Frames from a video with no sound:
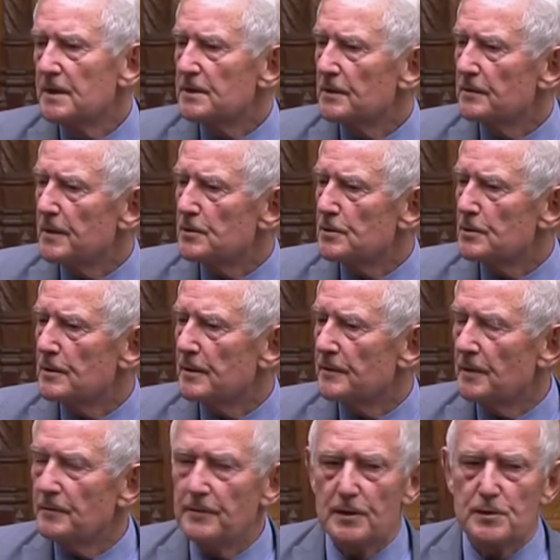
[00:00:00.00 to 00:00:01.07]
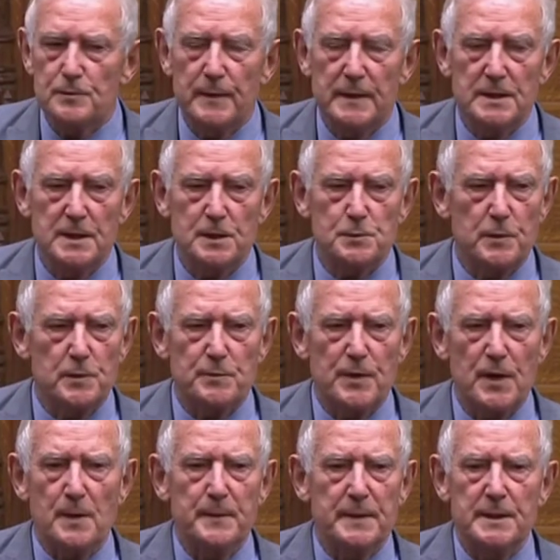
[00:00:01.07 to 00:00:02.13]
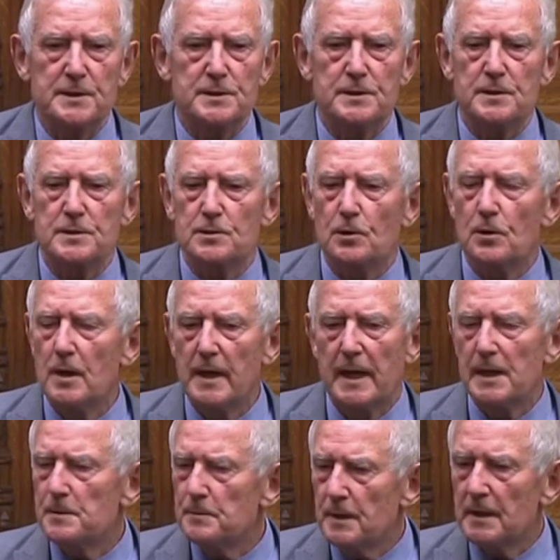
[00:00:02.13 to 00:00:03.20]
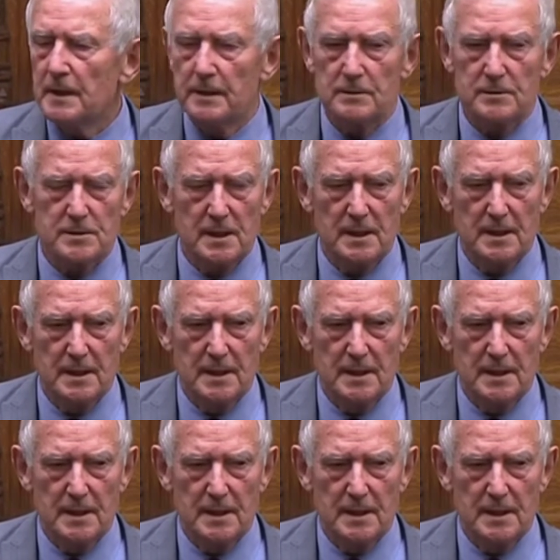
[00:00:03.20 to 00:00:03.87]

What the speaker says: to those meetings with Prime Ministers or anyone else,